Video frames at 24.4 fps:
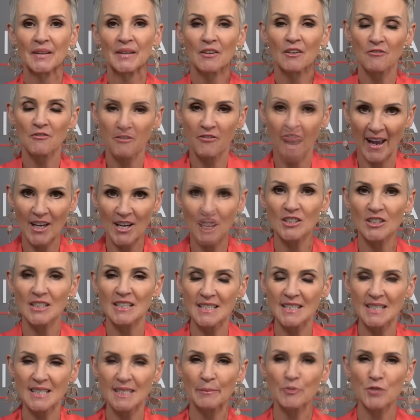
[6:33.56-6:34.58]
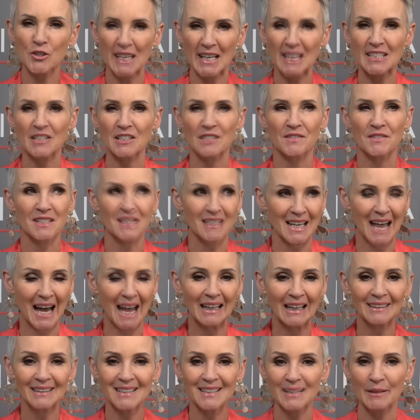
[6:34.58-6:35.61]
Fashion is subjective,
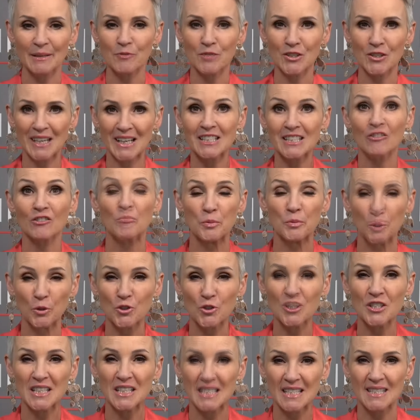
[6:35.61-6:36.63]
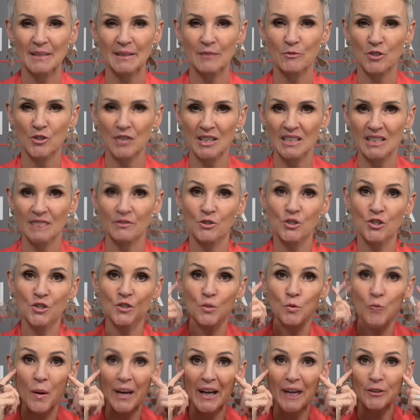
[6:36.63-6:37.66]
style is subjective, beauty is subjective, which is
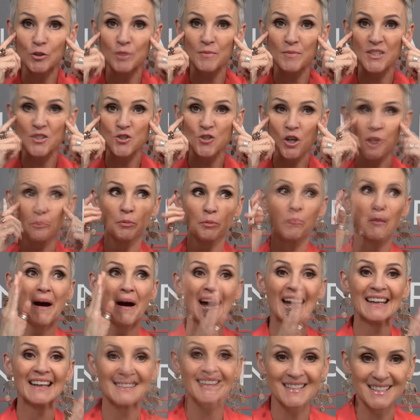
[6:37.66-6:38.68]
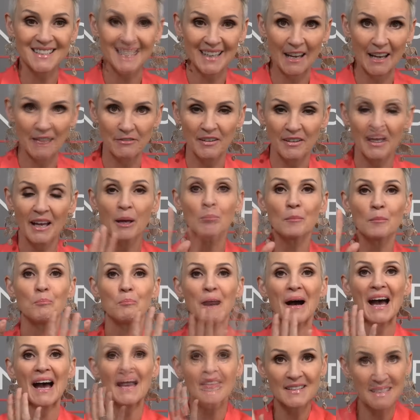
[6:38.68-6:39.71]
why you must stop buying the stuff,
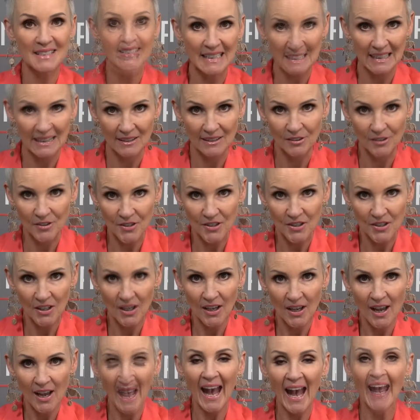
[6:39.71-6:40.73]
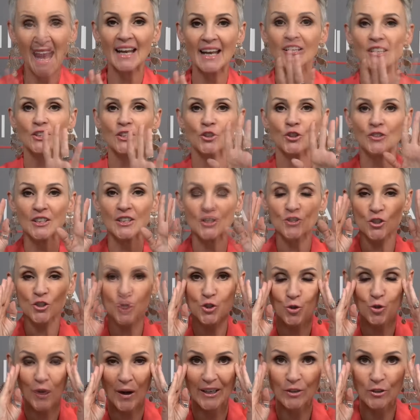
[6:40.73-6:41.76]
buy the skills, and you need to
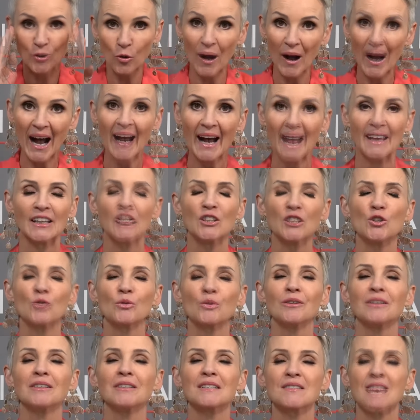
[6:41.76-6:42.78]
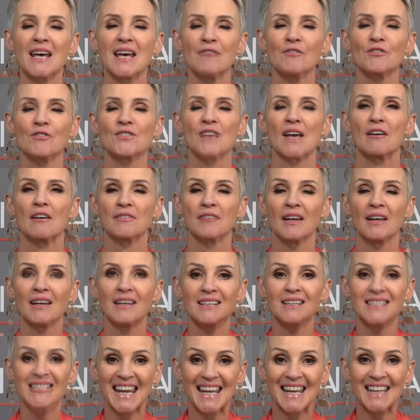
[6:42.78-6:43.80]
train your eye. You'll save yourself
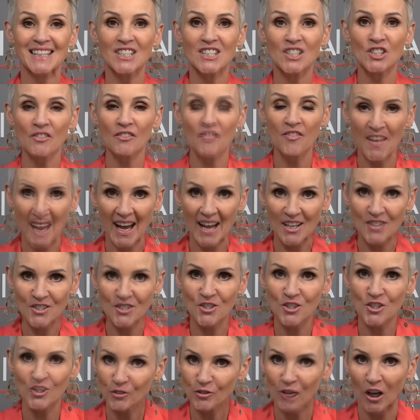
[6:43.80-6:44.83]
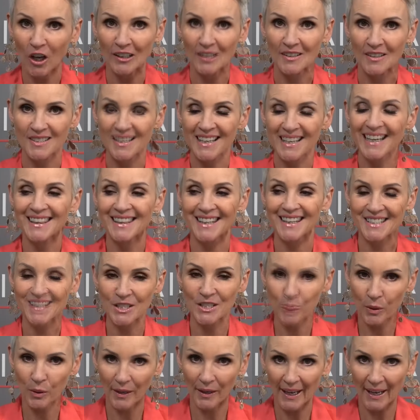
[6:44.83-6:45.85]
tens of thousands of dollars. This is
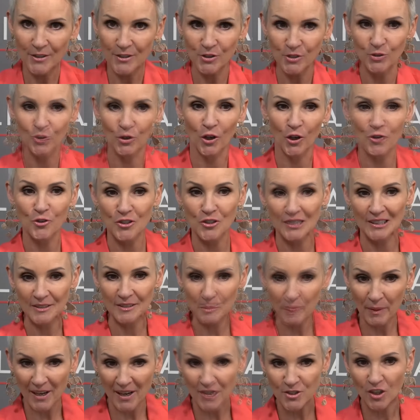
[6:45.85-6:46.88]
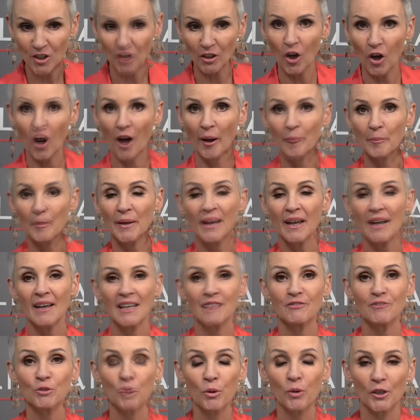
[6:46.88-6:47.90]
what I do. Go to lyndapage.com
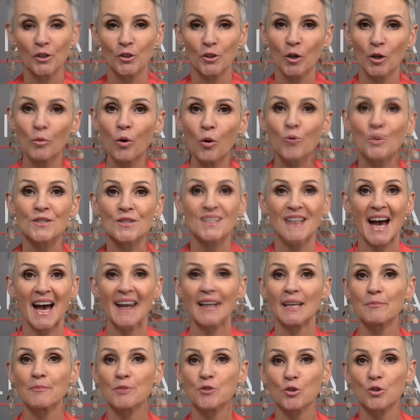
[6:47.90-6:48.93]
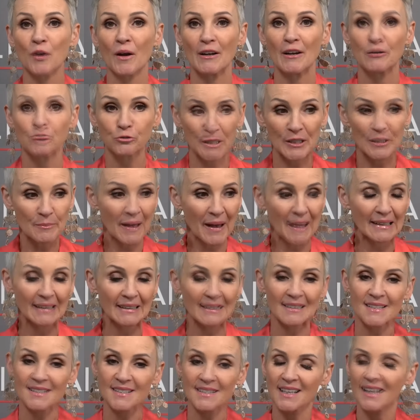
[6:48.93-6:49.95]
if you want to know more. Sign up to our free mailing
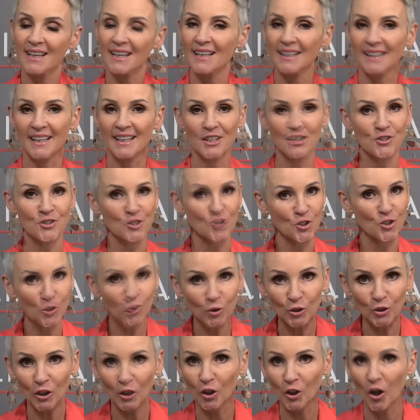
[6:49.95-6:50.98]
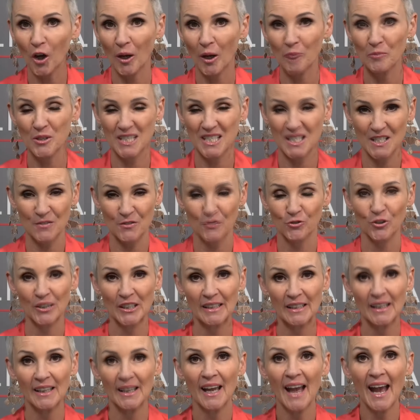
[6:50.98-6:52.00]
list, get into school.com, which is
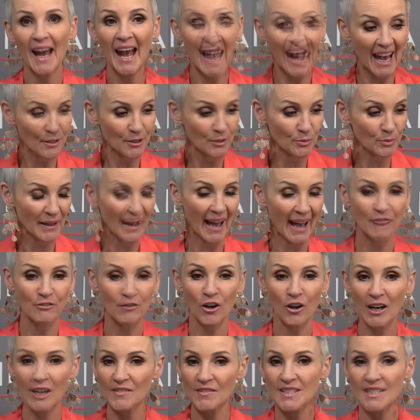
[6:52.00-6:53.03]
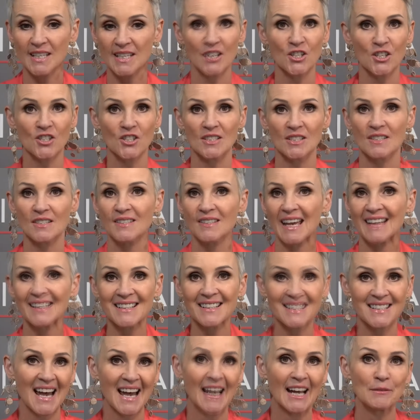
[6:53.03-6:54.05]
free, and we have conversations and
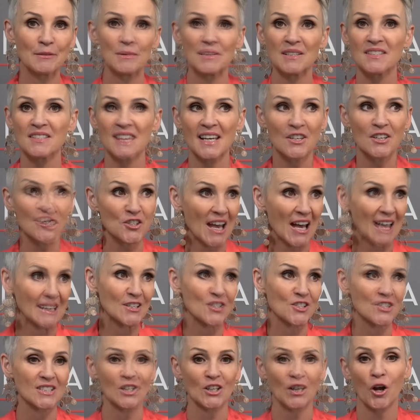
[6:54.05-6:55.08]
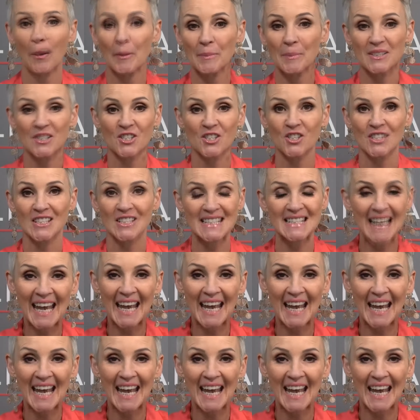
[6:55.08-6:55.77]
assignments and challenges and competitions